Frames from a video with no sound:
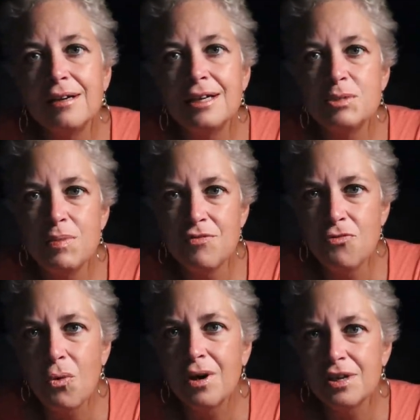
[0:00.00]
It's
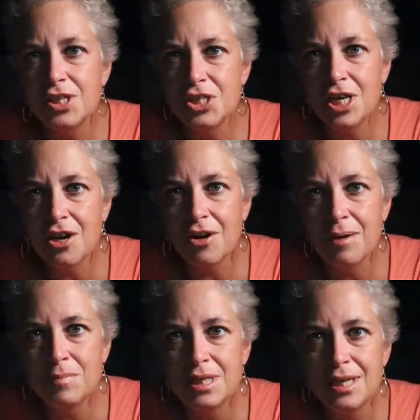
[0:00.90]
before the chair
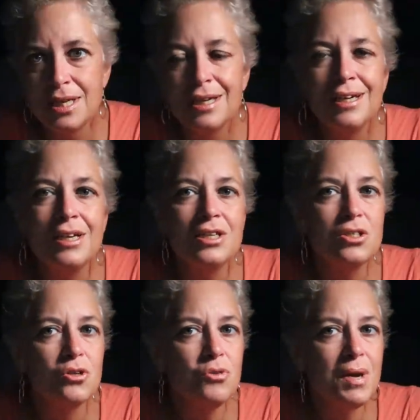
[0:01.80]
empty.
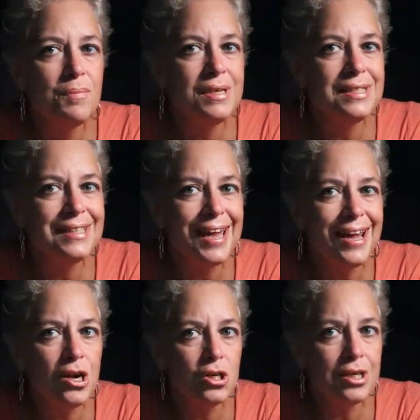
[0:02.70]
So you may be
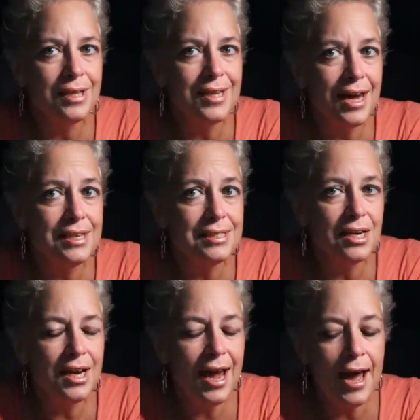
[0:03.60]
scared that that is
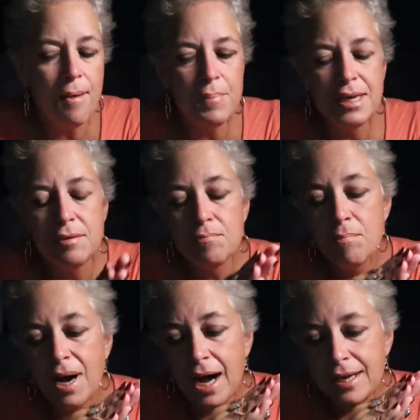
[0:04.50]
going to happen,
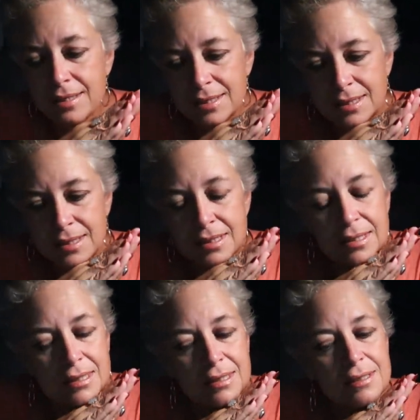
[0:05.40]
but
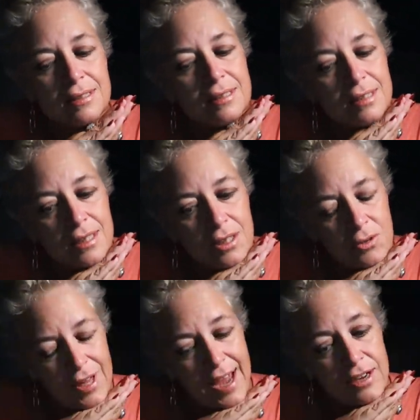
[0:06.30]
you
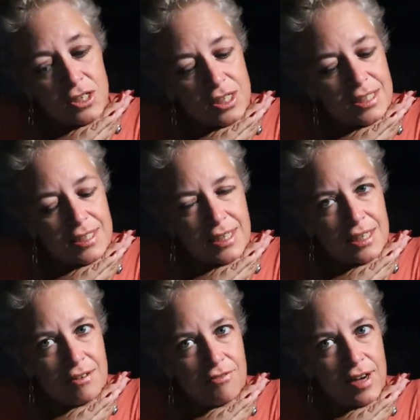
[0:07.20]
know, that could
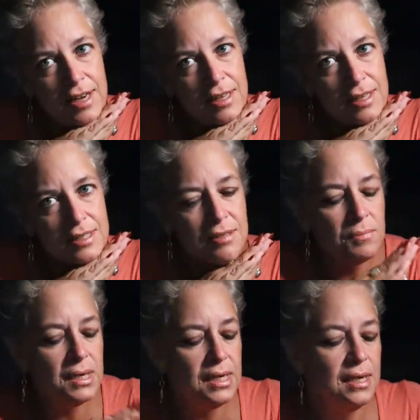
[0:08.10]
signify that
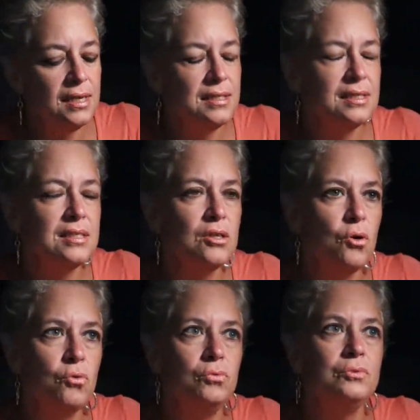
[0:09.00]
somebody is.
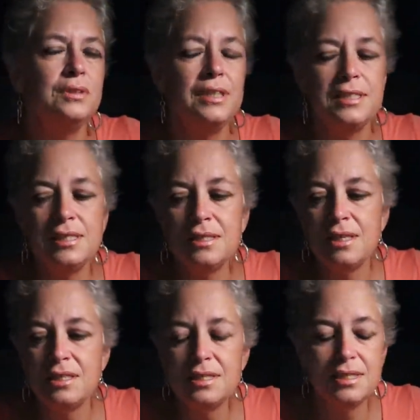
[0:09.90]
So
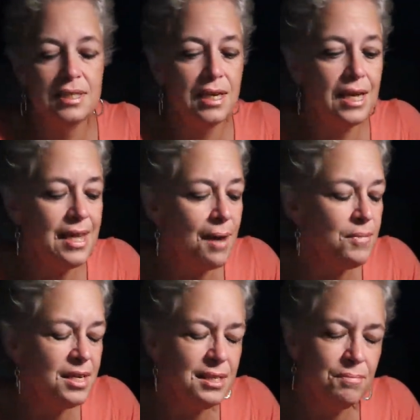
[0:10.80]
let's see. And
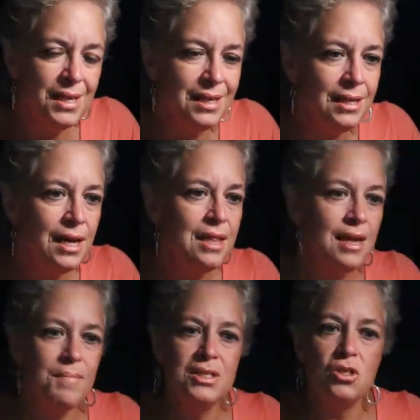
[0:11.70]
that doesn't mean,
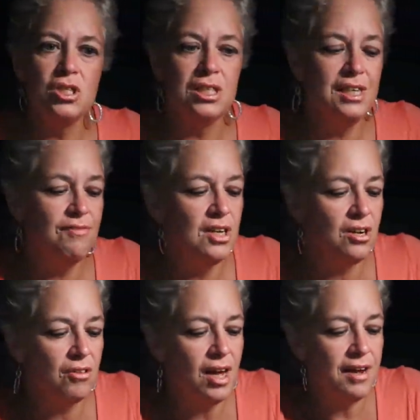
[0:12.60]
that means they're just leaving
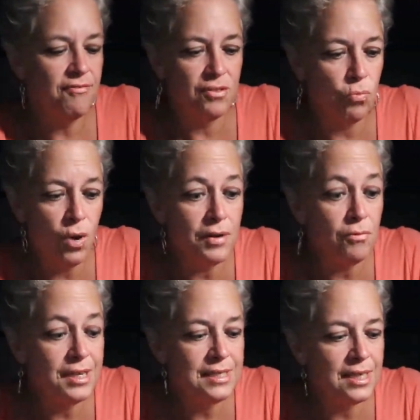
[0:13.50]
your life for
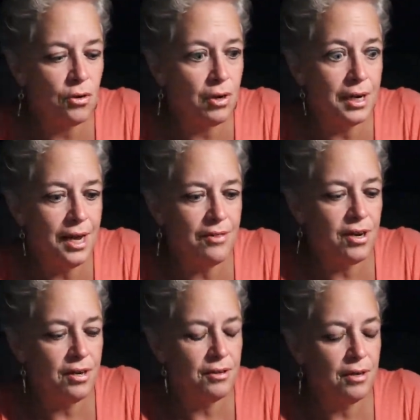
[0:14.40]
one reason or
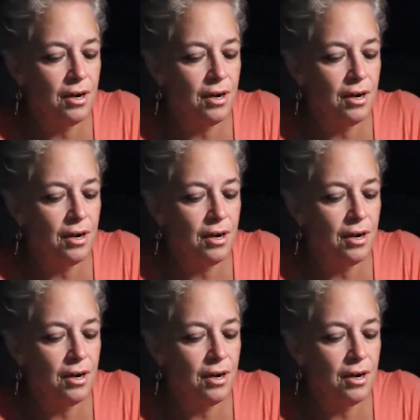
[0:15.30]
another.